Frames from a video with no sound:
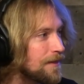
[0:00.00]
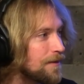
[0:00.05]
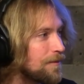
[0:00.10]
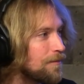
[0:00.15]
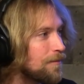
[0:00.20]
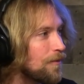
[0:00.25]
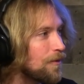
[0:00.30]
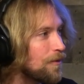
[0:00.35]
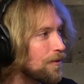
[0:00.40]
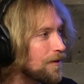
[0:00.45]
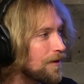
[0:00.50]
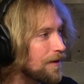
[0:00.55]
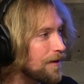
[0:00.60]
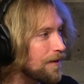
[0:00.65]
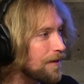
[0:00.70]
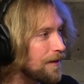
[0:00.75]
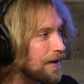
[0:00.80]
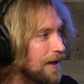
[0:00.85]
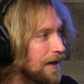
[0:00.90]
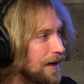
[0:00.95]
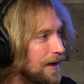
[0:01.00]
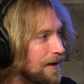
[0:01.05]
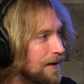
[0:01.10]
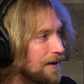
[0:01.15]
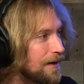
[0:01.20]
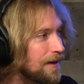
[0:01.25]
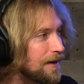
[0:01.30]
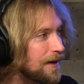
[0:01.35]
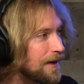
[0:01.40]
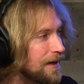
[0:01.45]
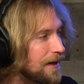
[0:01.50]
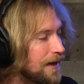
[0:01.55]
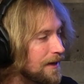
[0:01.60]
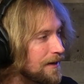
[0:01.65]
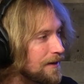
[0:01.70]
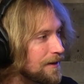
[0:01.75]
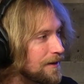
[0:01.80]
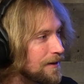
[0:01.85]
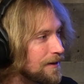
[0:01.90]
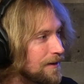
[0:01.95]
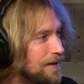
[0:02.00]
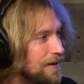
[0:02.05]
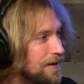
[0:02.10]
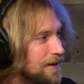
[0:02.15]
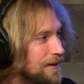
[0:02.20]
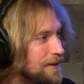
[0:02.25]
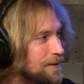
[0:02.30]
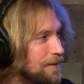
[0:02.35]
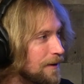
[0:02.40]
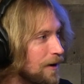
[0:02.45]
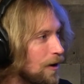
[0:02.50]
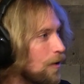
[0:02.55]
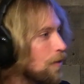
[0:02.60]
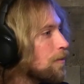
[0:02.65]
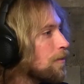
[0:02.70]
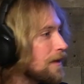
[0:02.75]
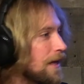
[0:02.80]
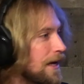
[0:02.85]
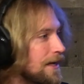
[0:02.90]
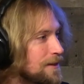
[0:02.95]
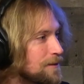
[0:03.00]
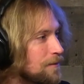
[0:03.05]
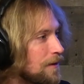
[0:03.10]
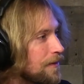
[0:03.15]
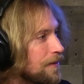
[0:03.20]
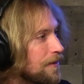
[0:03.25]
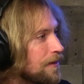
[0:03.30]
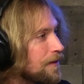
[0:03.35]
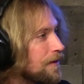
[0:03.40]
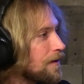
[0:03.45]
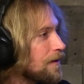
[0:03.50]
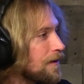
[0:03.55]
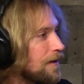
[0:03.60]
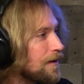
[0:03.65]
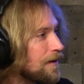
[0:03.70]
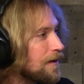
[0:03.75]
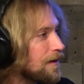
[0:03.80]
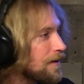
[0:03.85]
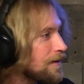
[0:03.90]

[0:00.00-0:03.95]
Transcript: the more that I kind of expand. Oh, last month. Mm.